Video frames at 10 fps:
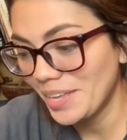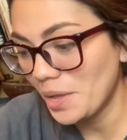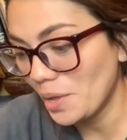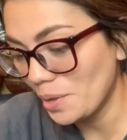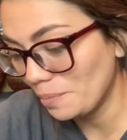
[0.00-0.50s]

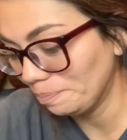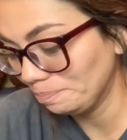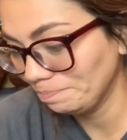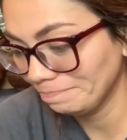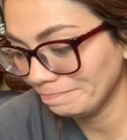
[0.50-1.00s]
um,
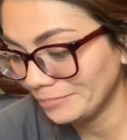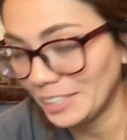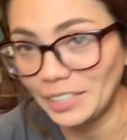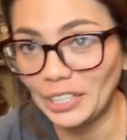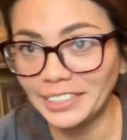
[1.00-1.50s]

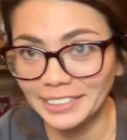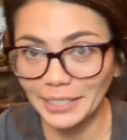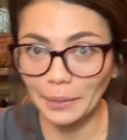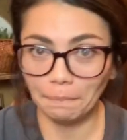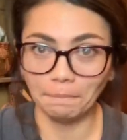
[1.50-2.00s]
list
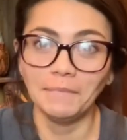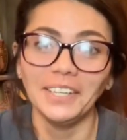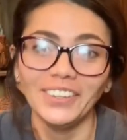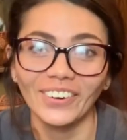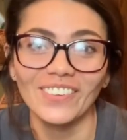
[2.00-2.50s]
it,
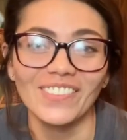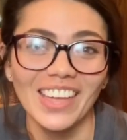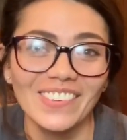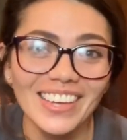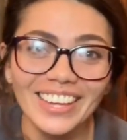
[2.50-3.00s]
or
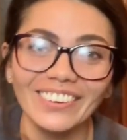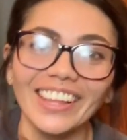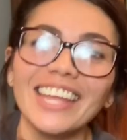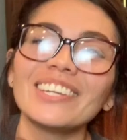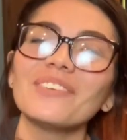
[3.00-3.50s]
maybe it'll
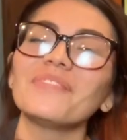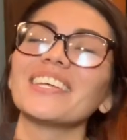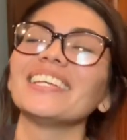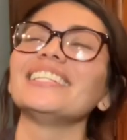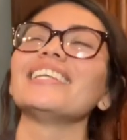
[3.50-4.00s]
end up
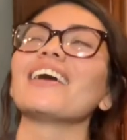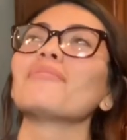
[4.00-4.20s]
in a death